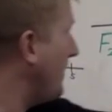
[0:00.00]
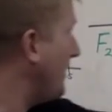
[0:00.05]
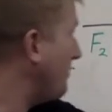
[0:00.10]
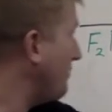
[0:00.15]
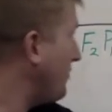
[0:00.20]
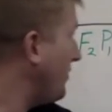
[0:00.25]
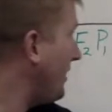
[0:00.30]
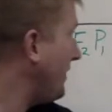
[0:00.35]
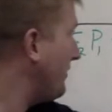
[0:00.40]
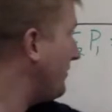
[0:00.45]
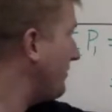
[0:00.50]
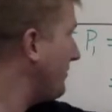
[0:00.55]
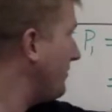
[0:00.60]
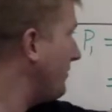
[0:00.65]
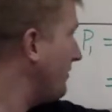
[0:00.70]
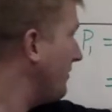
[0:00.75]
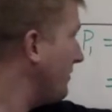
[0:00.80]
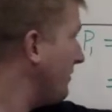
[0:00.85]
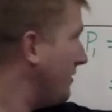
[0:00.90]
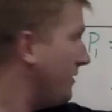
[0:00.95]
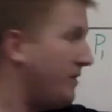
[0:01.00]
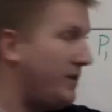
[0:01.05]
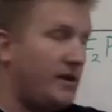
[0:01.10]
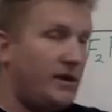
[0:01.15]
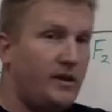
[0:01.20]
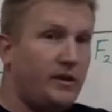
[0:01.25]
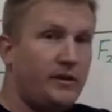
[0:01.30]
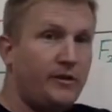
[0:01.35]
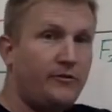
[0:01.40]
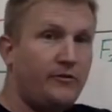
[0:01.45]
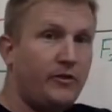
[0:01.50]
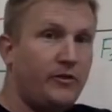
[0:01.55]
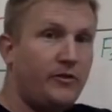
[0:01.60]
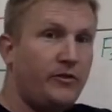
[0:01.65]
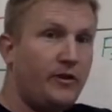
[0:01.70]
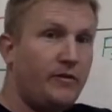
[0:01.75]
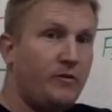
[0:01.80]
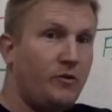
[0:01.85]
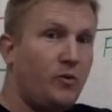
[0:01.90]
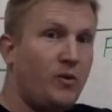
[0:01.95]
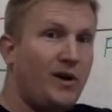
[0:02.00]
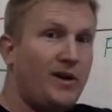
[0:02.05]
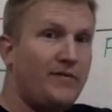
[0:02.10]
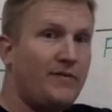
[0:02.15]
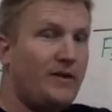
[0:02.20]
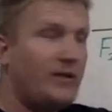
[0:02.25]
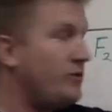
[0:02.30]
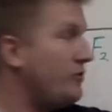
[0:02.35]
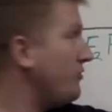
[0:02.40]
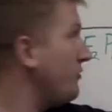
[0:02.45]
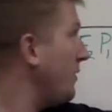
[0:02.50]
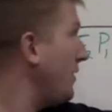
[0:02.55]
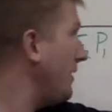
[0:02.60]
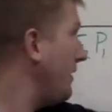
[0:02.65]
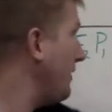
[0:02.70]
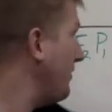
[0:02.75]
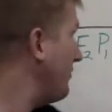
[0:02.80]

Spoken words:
then plus the difference of the y values quantity